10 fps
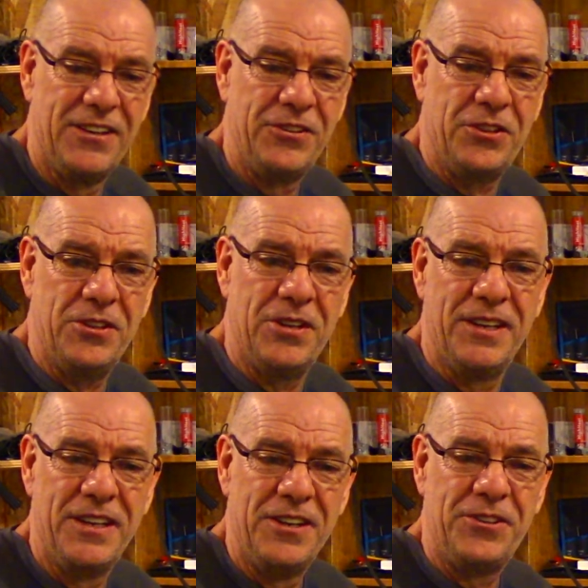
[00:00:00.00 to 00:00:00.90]
to
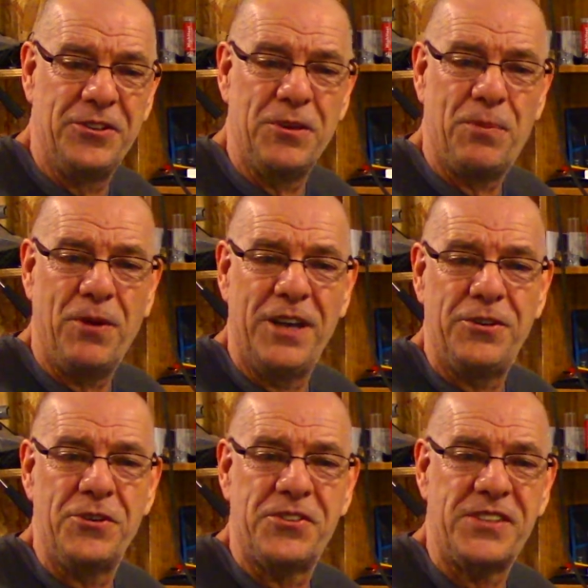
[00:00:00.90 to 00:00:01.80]
the point
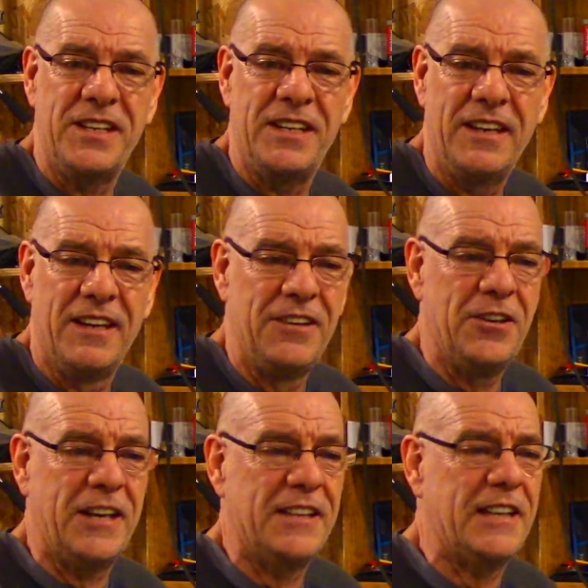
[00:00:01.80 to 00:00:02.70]
you see, you
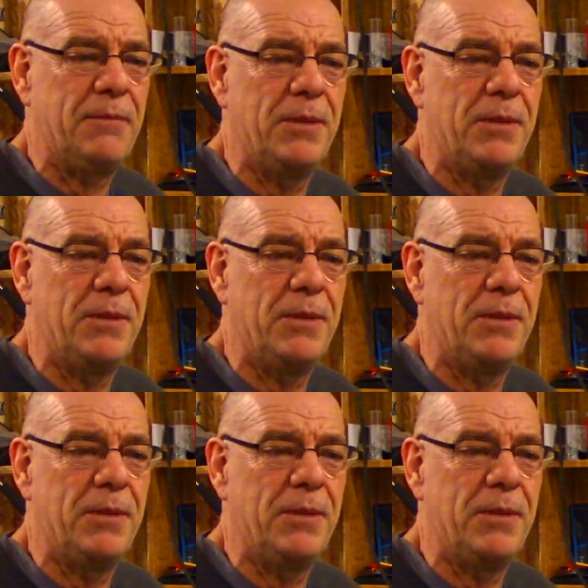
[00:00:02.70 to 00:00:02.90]
can take